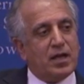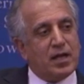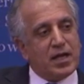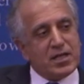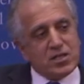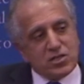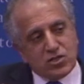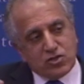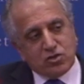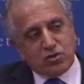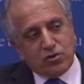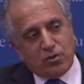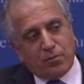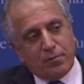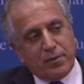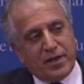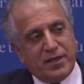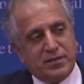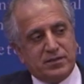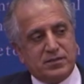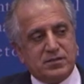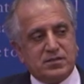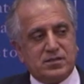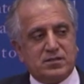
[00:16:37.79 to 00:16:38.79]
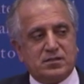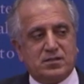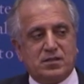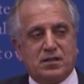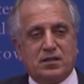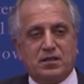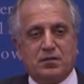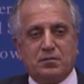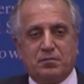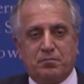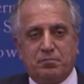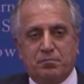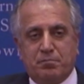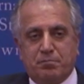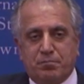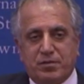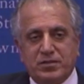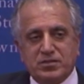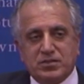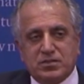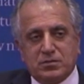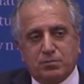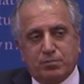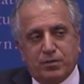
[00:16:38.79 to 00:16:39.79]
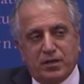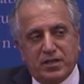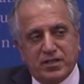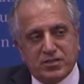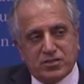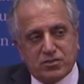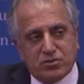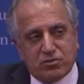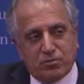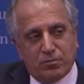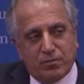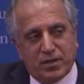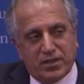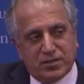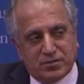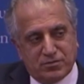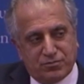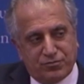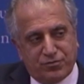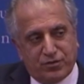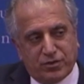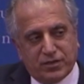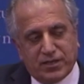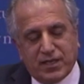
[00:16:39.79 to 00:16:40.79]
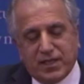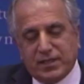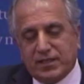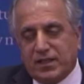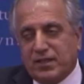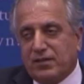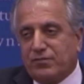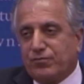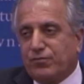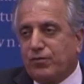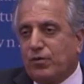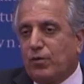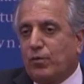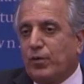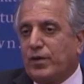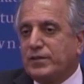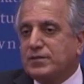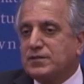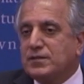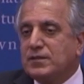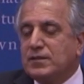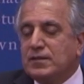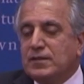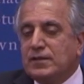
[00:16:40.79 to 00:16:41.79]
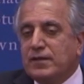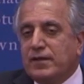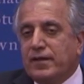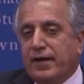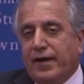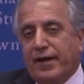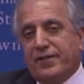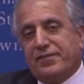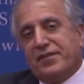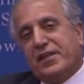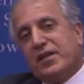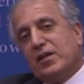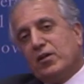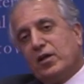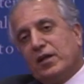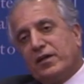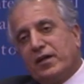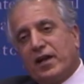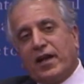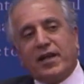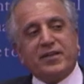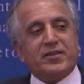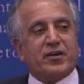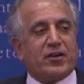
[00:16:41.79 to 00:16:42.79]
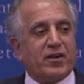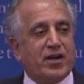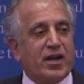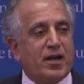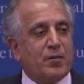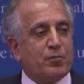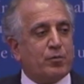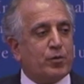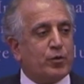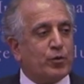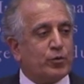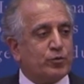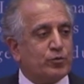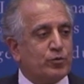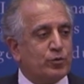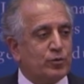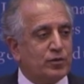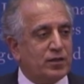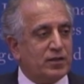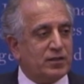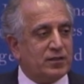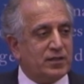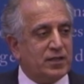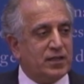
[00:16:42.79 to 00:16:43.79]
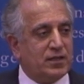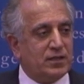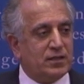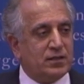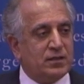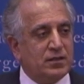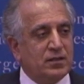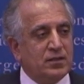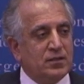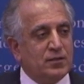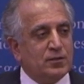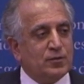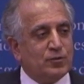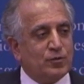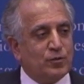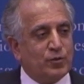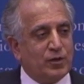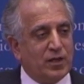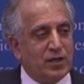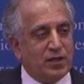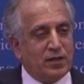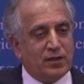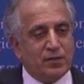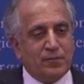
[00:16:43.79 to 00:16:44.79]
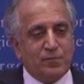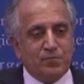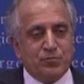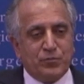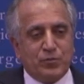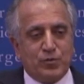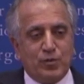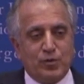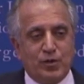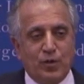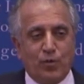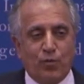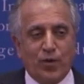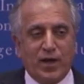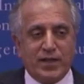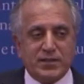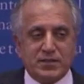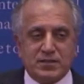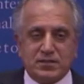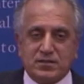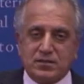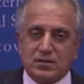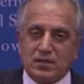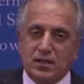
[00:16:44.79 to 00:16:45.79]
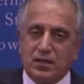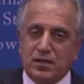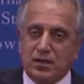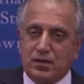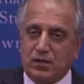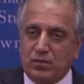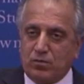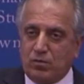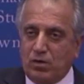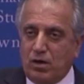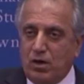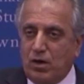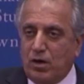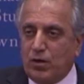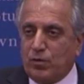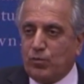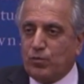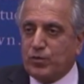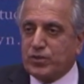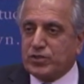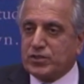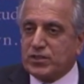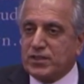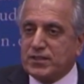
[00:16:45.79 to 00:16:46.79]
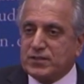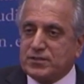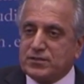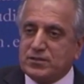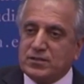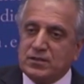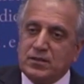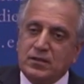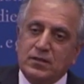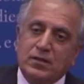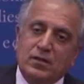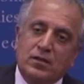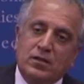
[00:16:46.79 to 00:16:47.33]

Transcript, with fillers: instruments, principal instruments for that influence. And then another neighbor to the West, Iran, which has